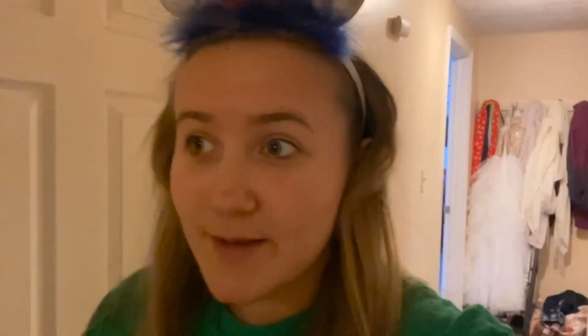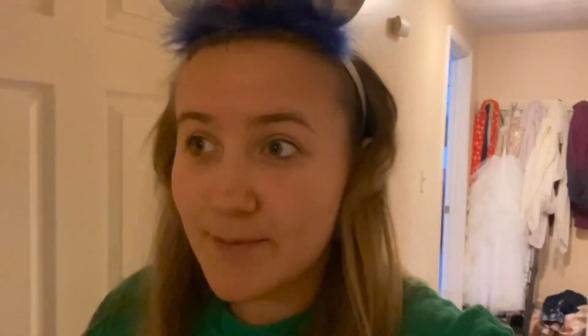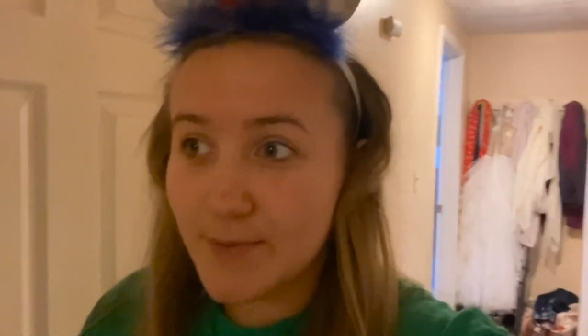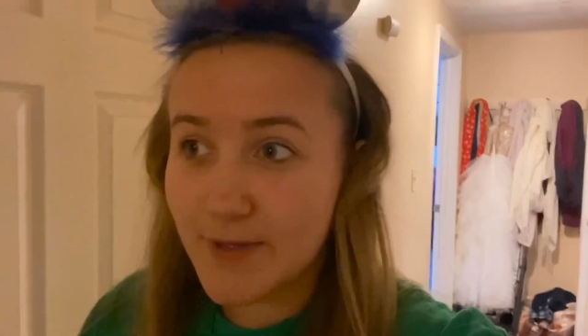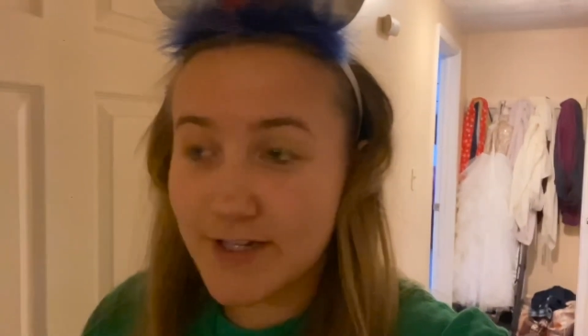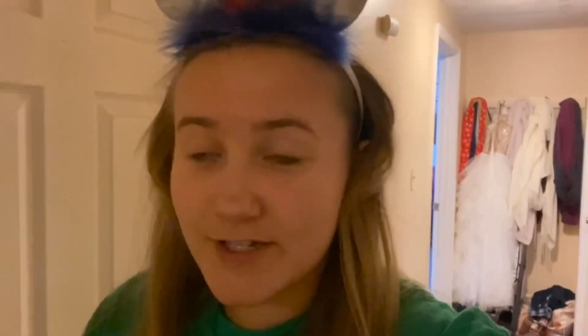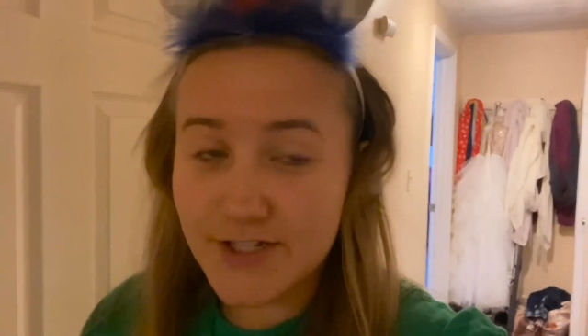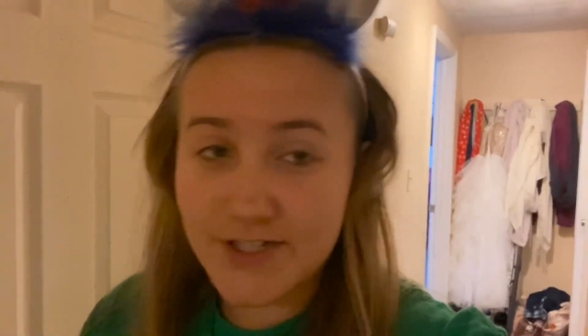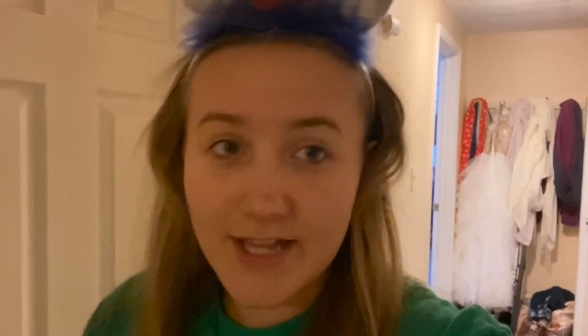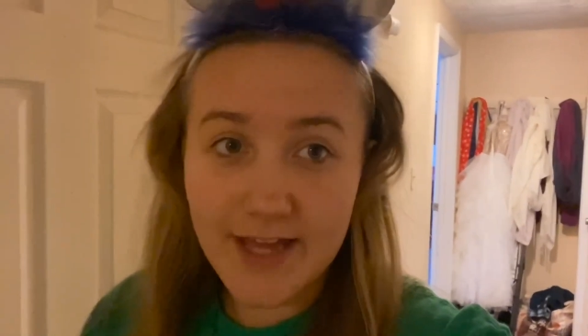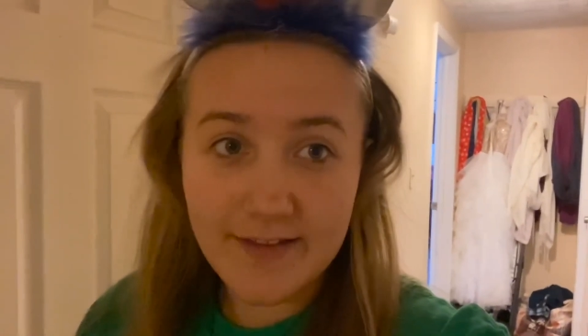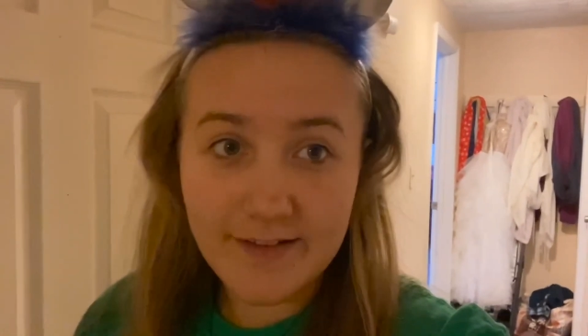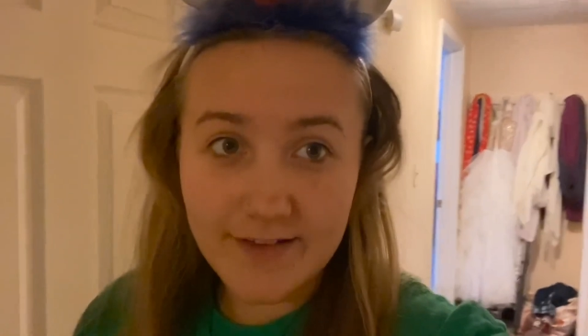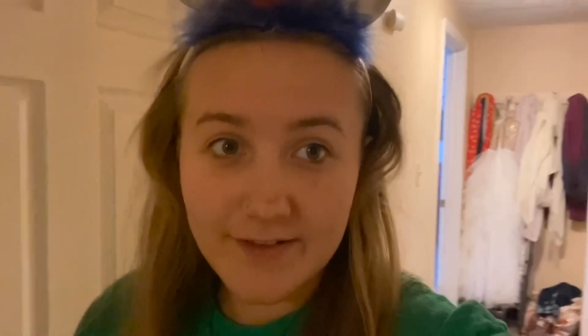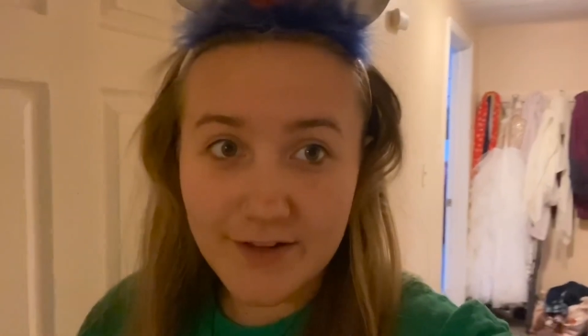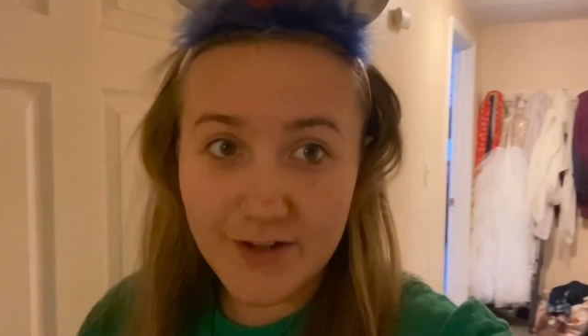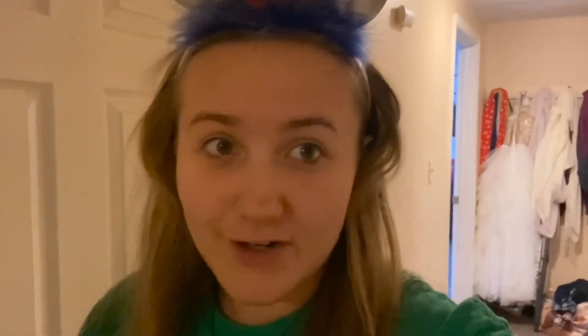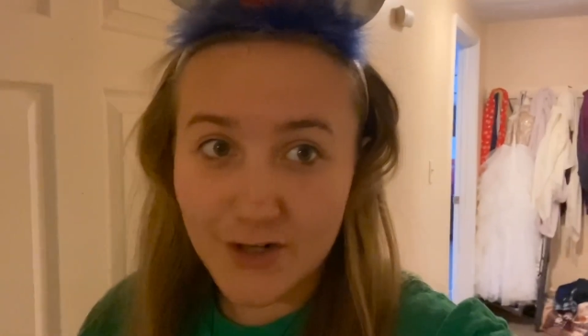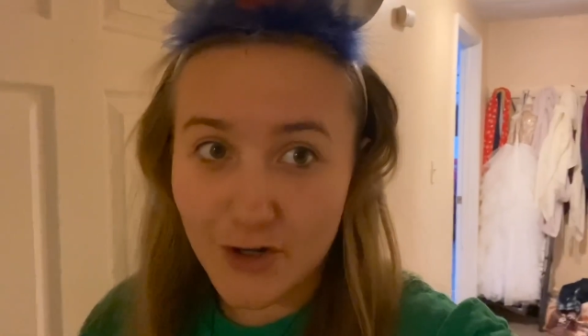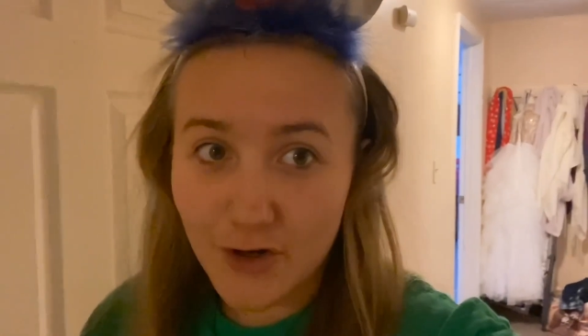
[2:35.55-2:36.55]
because
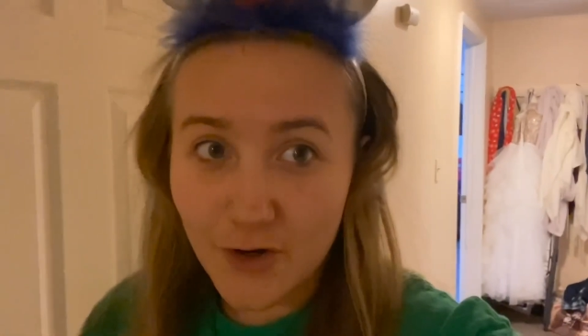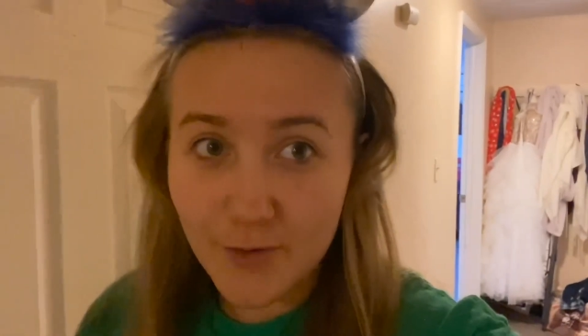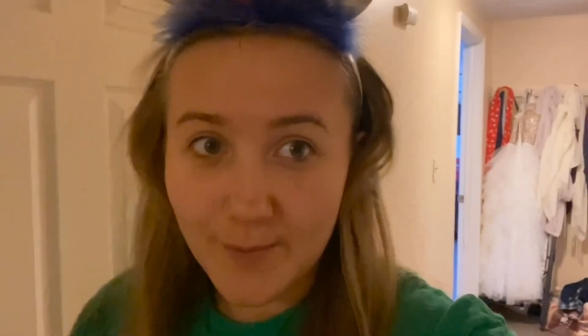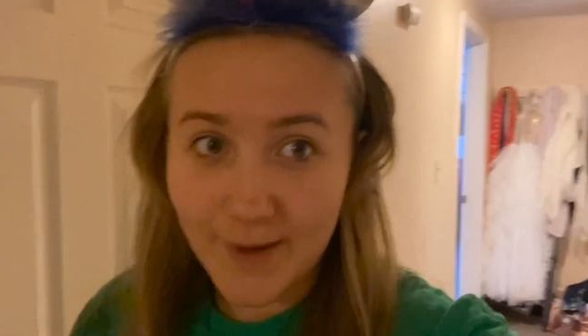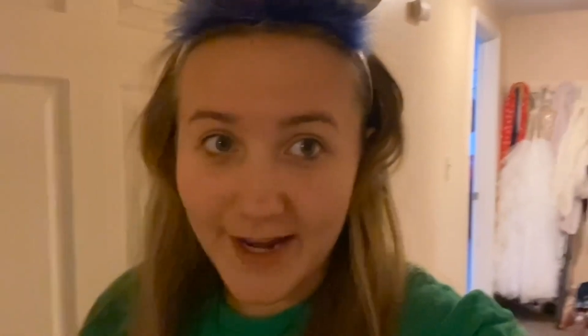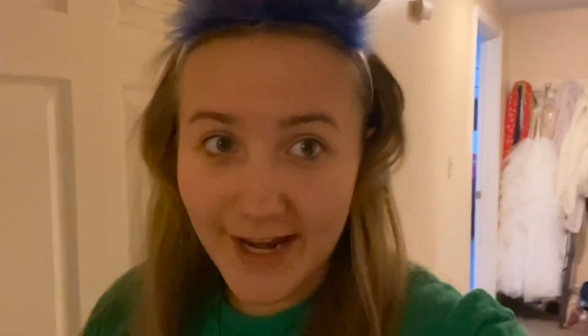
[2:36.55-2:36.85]
Kayleen's gonna curl my